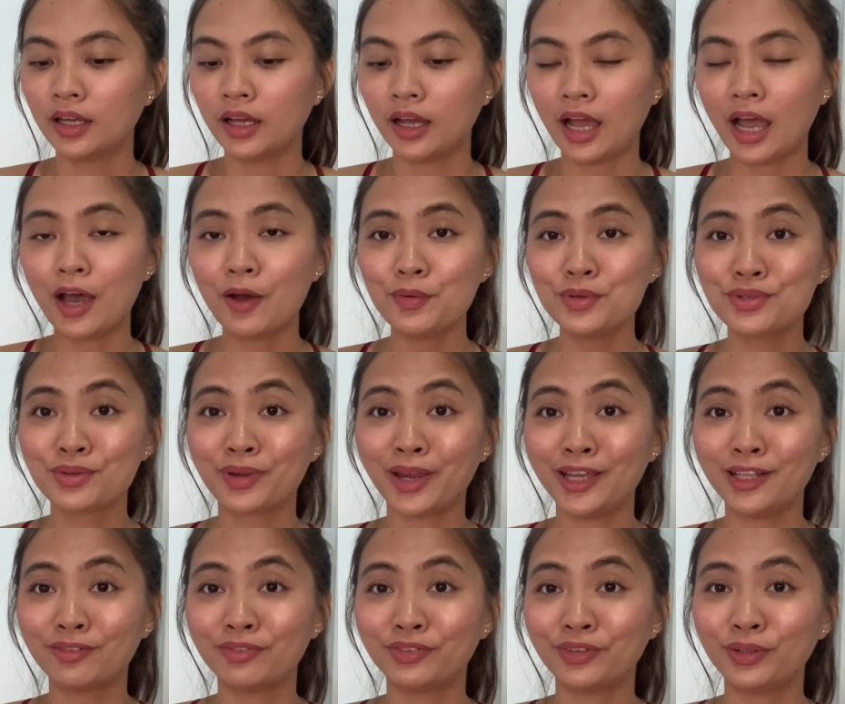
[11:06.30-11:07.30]
I was
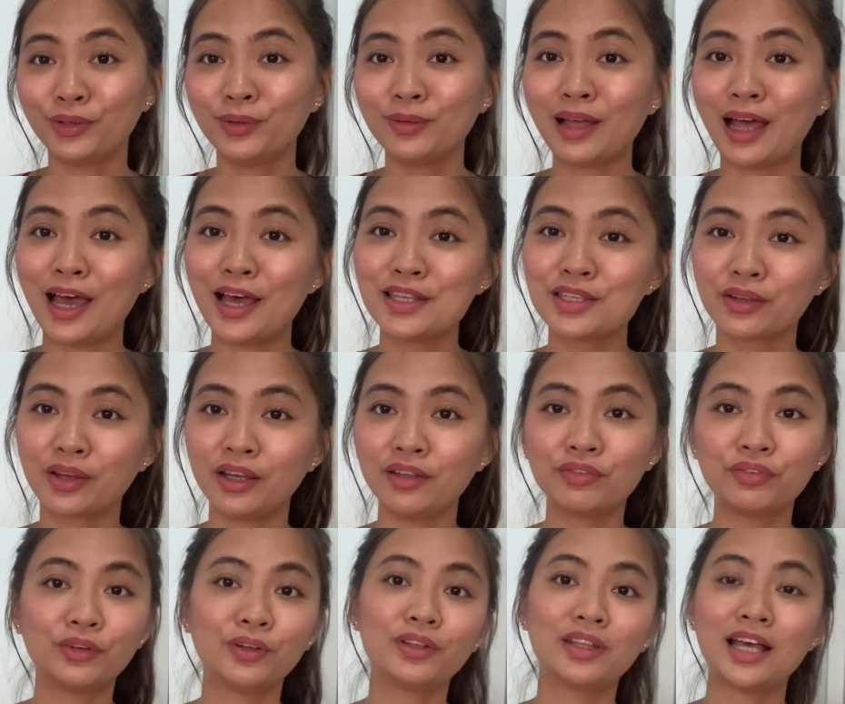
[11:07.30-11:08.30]
grateful
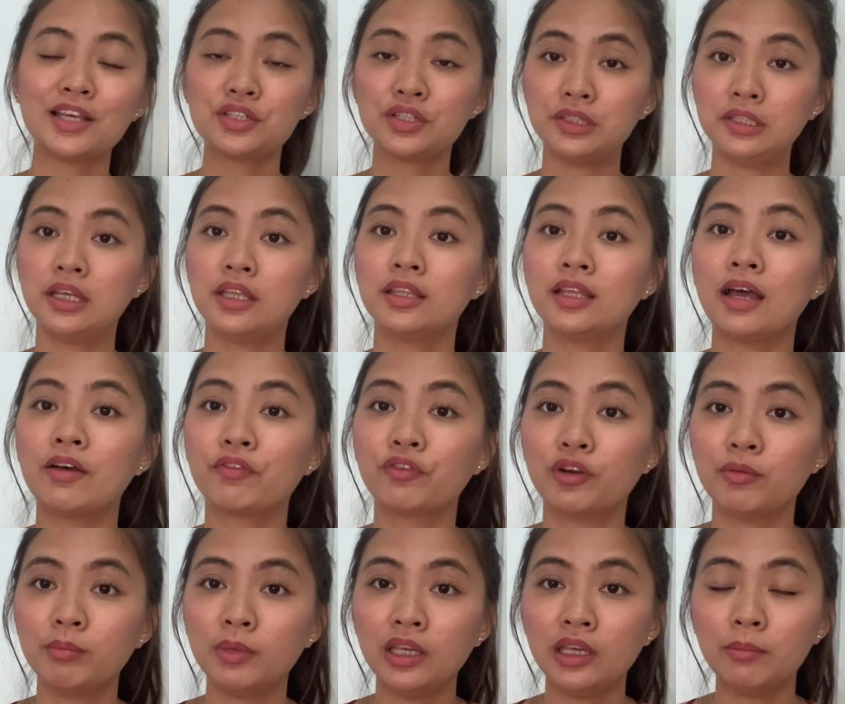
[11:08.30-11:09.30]
that she did that
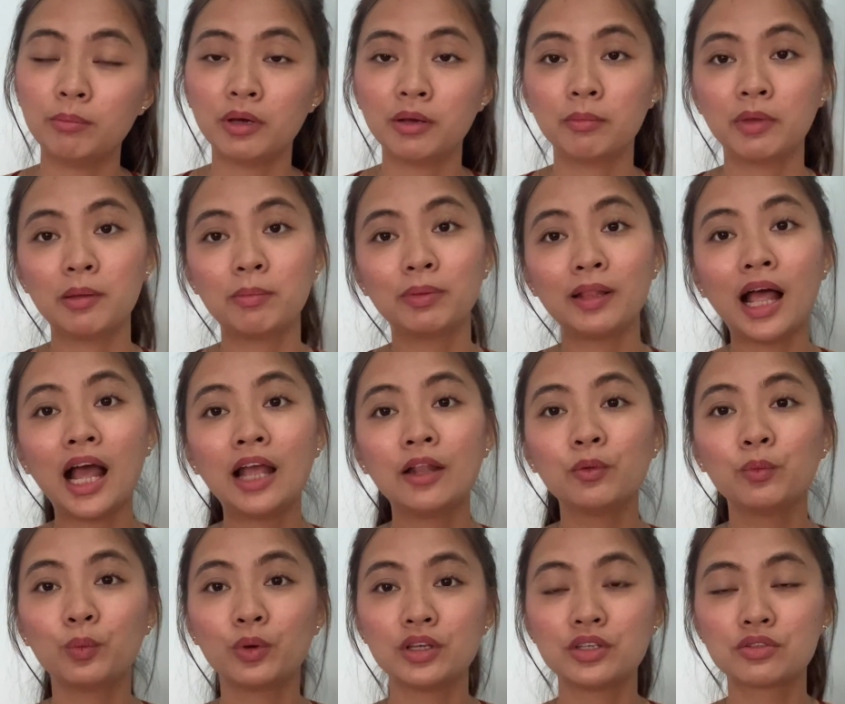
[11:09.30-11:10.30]
for me, but my
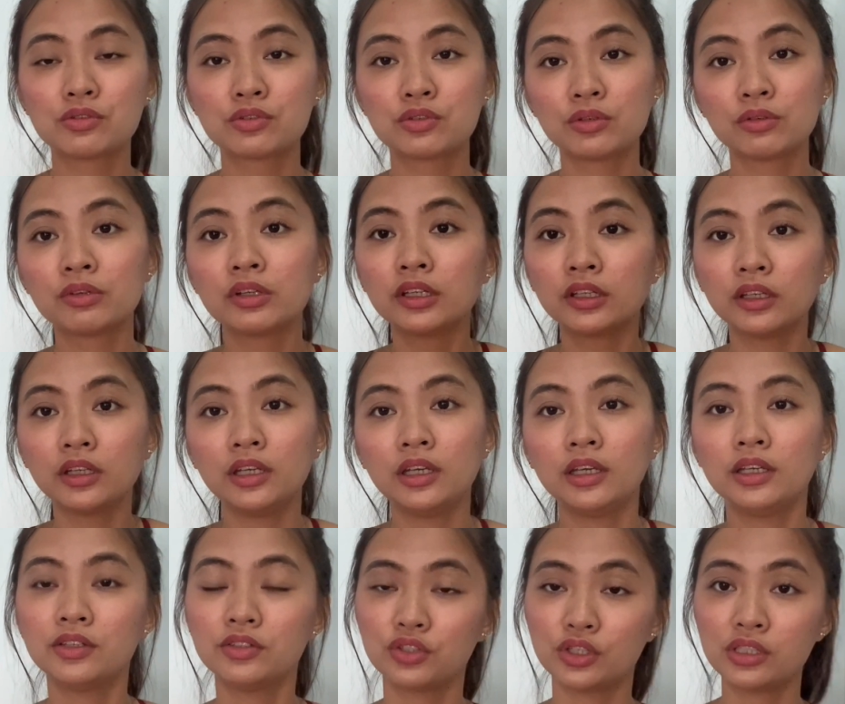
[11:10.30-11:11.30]
plan was to
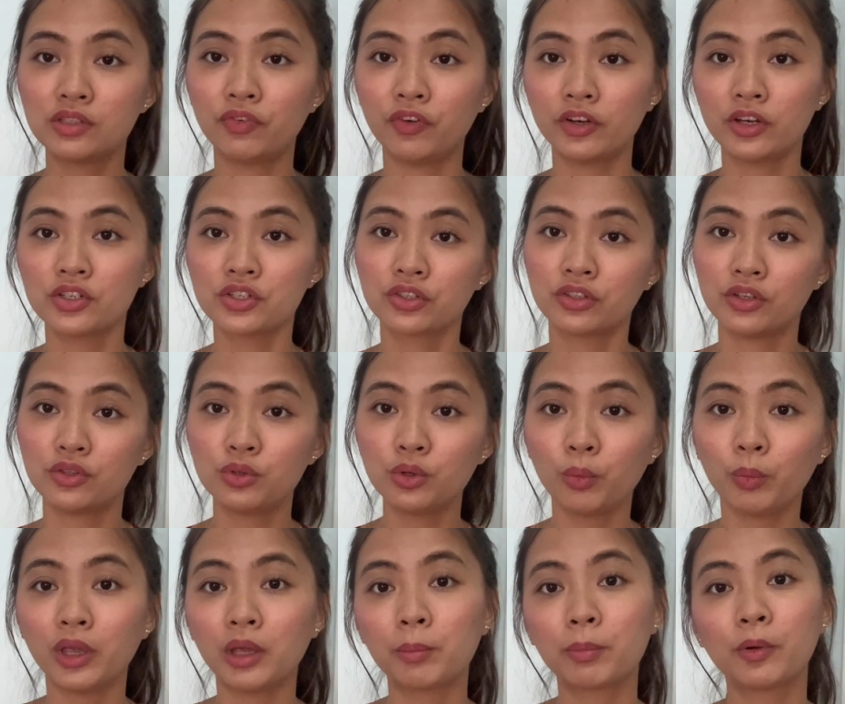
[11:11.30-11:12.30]
really just finish the
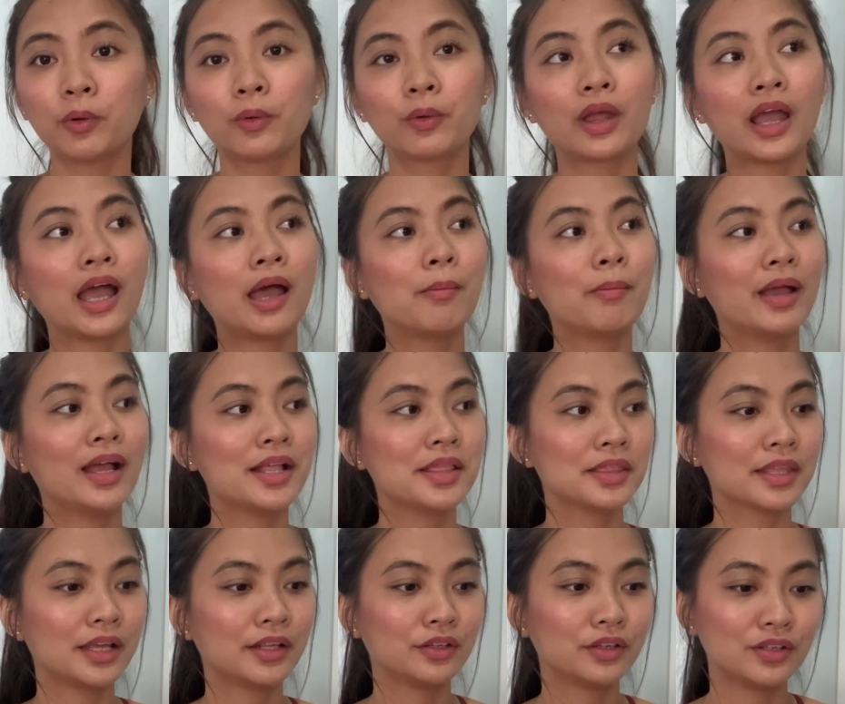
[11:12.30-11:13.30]
2-week program
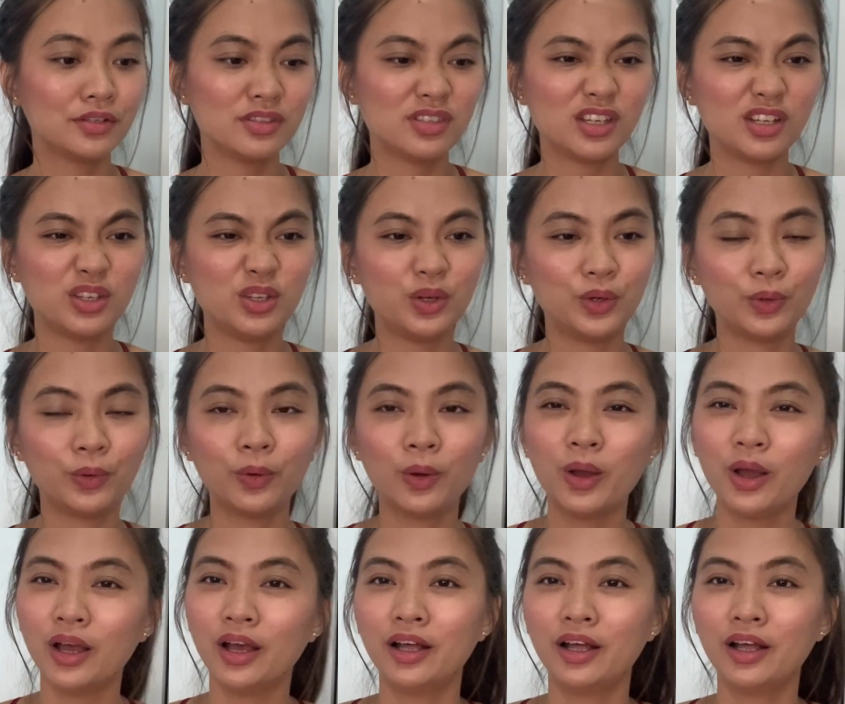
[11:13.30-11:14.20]
and then continue